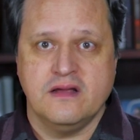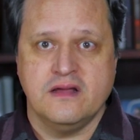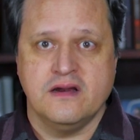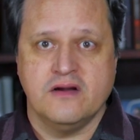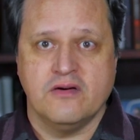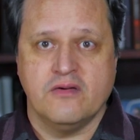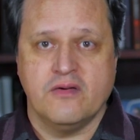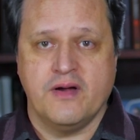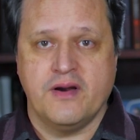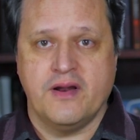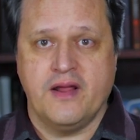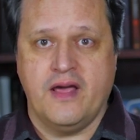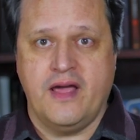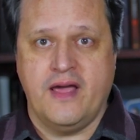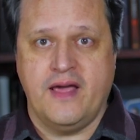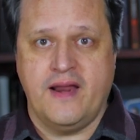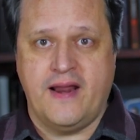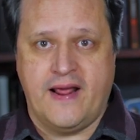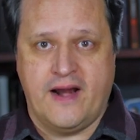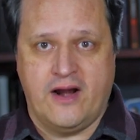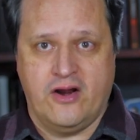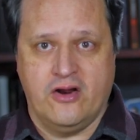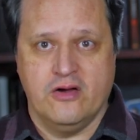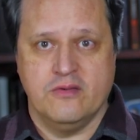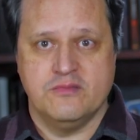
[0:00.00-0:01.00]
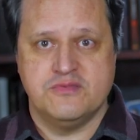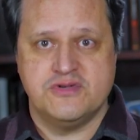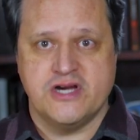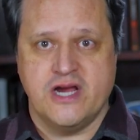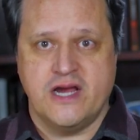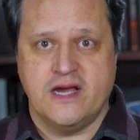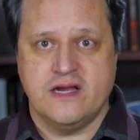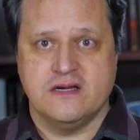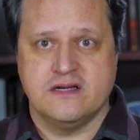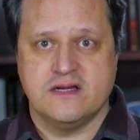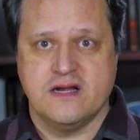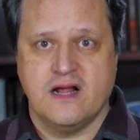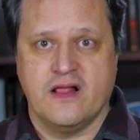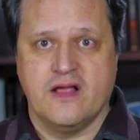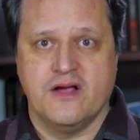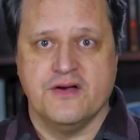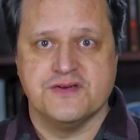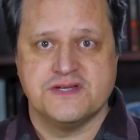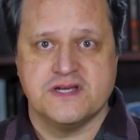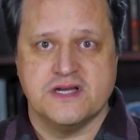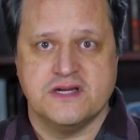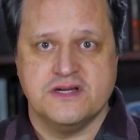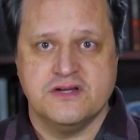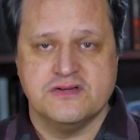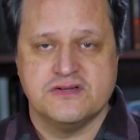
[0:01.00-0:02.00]
an Antelope chain,
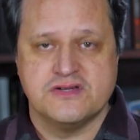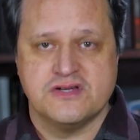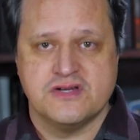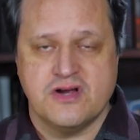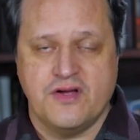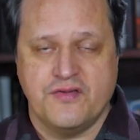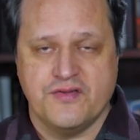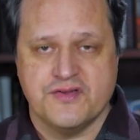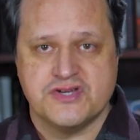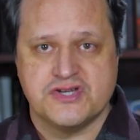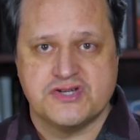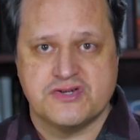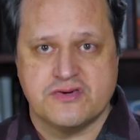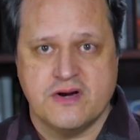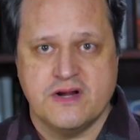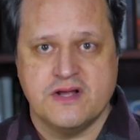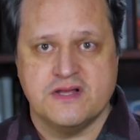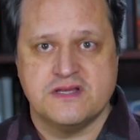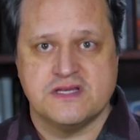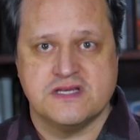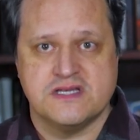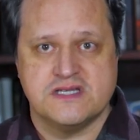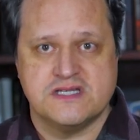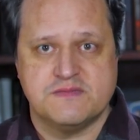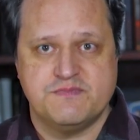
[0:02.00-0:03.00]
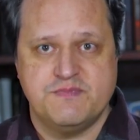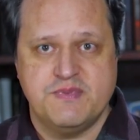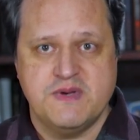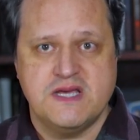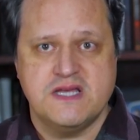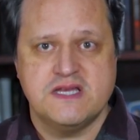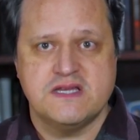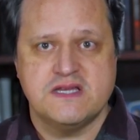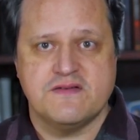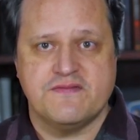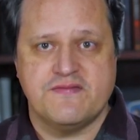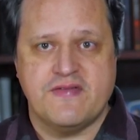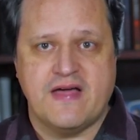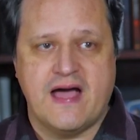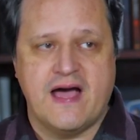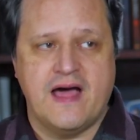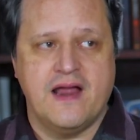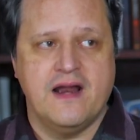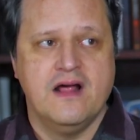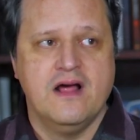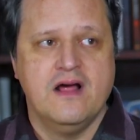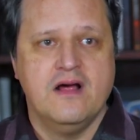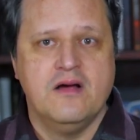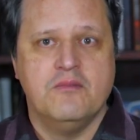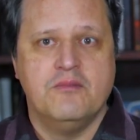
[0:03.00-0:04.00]
Telos, and uses all the strength and speed of
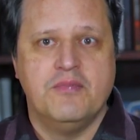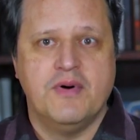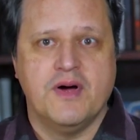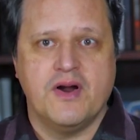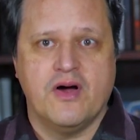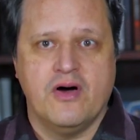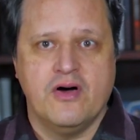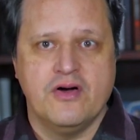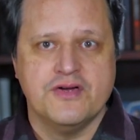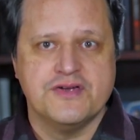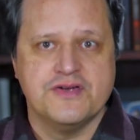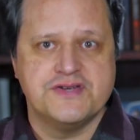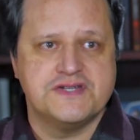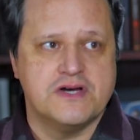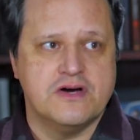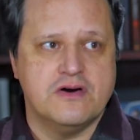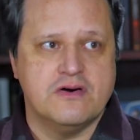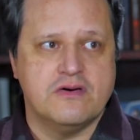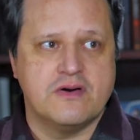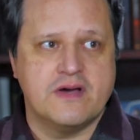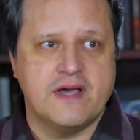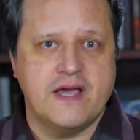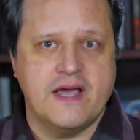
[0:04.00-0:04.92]
that, but also